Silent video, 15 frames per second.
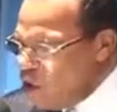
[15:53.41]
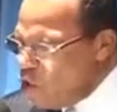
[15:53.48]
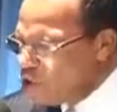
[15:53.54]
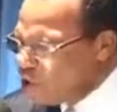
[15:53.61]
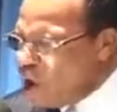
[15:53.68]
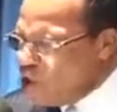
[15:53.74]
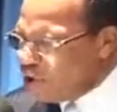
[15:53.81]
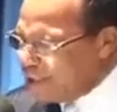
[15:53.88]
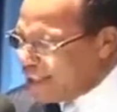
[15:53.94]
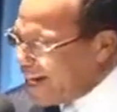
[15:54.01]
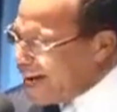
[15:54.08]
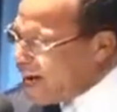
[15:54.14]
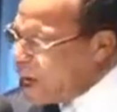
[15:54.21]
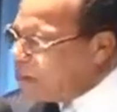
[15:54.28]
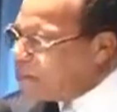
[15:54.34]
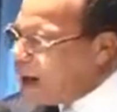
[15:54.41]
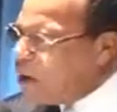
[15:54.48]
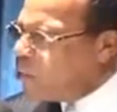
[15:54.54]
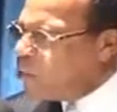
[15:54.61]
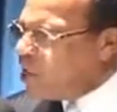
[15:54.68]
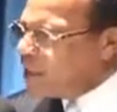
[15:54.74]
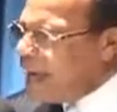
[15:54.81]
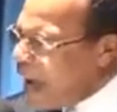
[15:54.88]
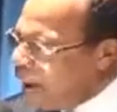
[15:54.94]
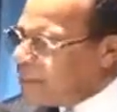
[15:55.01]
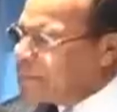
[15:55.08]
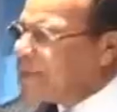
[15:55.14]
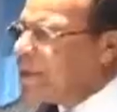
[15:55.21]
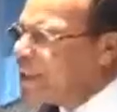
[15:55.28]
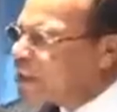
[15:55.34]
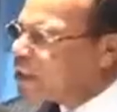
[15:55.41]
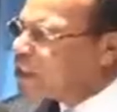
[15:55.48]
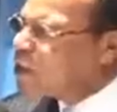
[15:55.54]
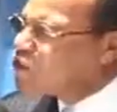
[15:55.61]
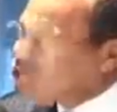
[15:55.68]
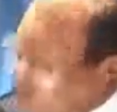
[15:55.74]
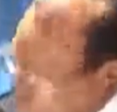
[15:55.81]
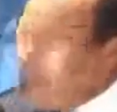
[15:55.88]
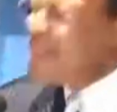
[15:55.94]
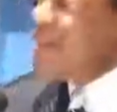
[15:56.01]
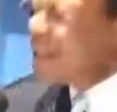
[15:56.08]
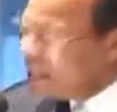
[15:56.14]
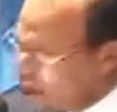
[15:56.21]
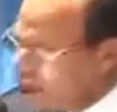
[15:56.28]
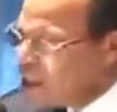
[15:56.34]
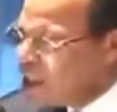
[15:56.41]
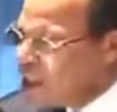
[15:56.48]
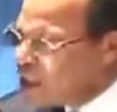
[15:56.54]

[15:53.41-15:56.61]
who don't care about what happened in Katrina,